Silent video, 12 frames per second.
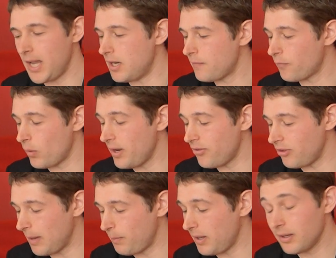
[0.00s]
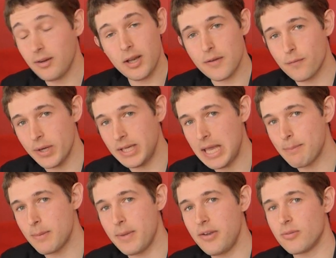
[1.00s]
And if we zap it, if we get
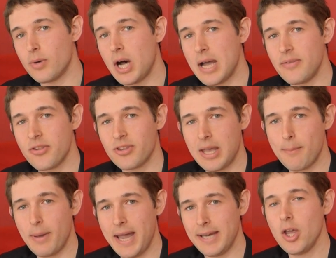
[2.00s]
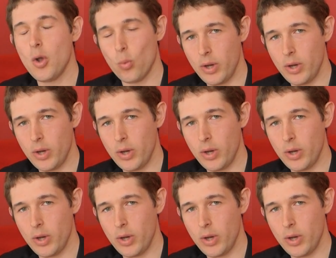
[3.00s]
momentum behind this campaign,